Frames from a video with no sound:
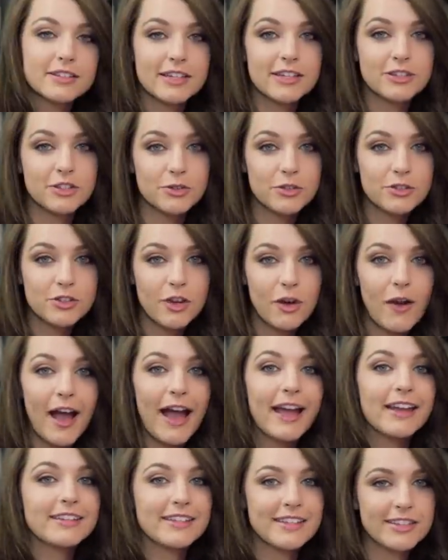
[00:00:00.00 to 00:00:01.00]
To do so,
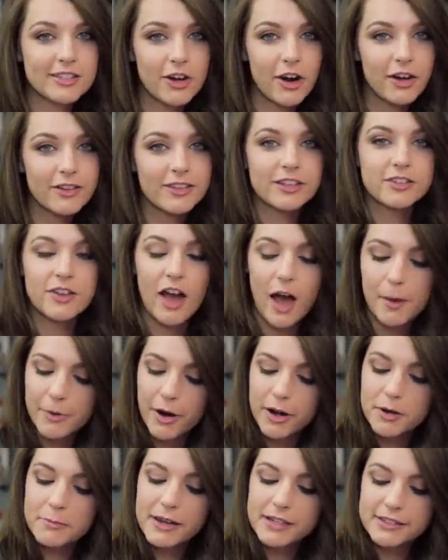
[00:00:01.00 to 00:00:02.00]
I discard the top
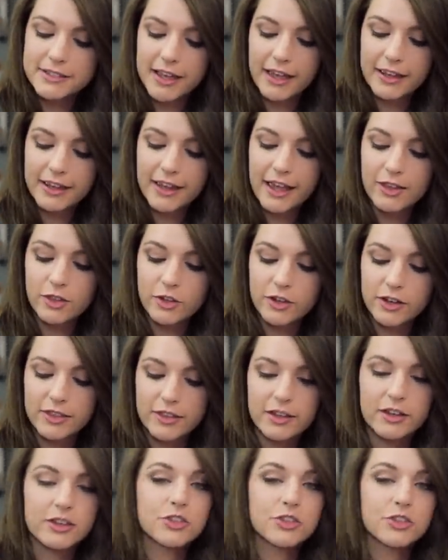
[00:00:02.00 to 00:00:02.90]
card of my deck and look at the